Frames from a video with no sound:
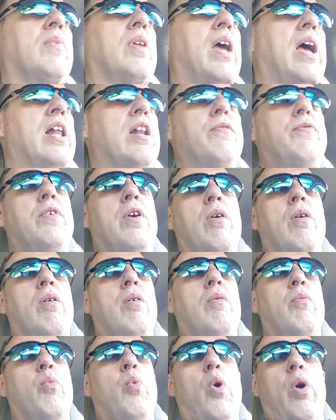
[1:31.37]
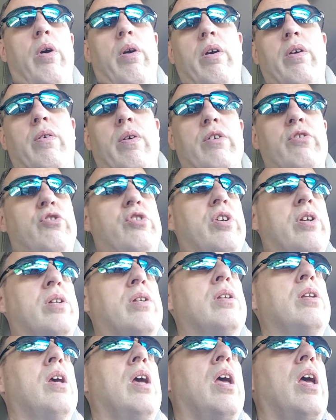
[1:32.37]
And if you were a
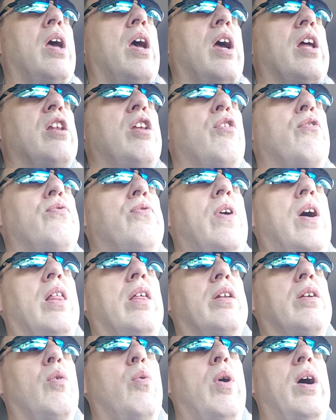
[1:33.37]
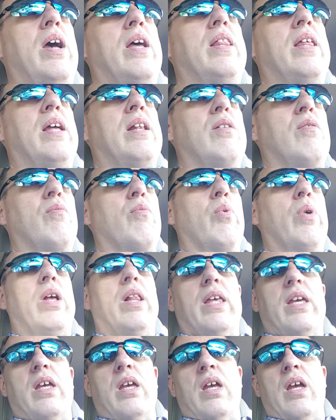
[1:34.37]
Christian and you've fallen away, then
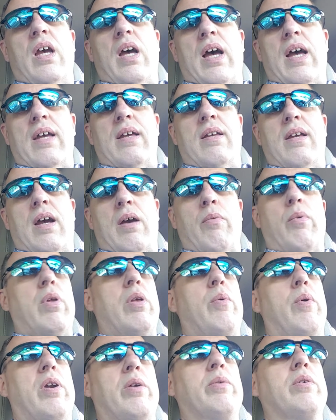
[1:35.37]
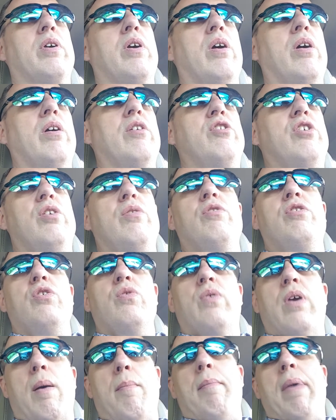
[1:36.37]
really, I really want to encourage you
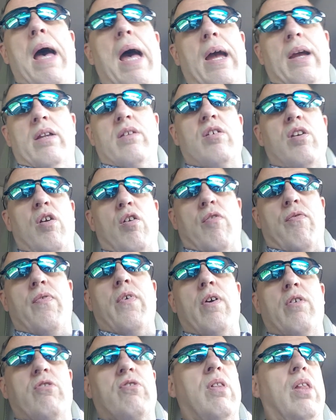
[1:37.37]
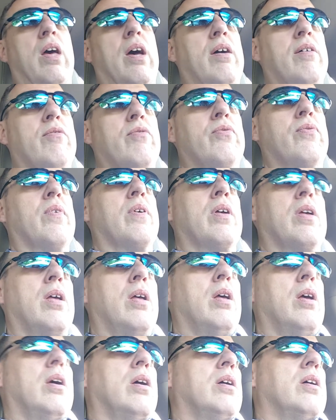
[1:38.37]
to come back to your first love.
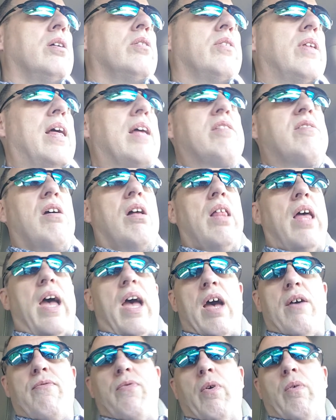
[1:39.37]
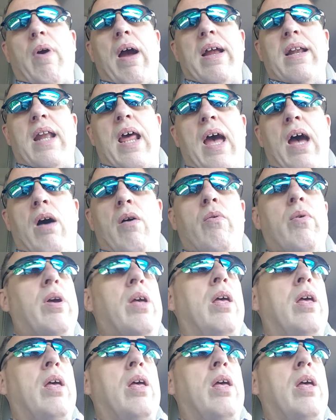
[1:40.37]
So that's all I have for right now.